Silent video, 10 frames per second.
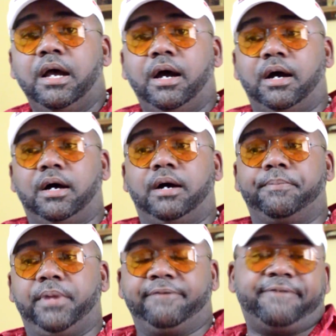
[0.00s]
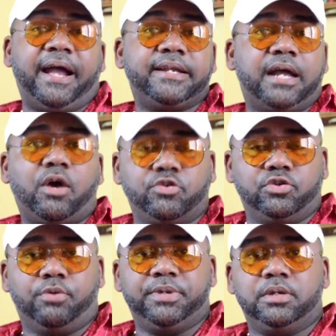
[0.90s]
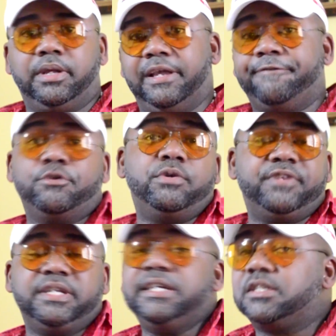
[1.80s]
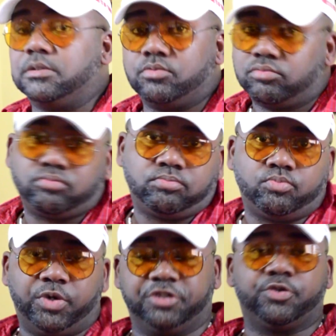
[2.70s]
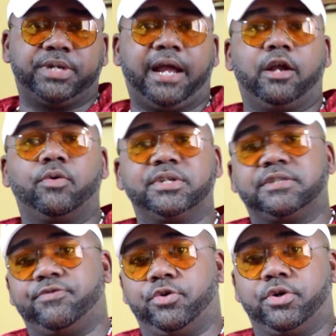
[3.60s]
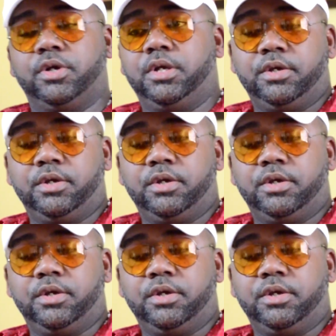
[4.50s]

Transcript: Um, and find out, you know I mean, if you even need to register with the IRS if you're,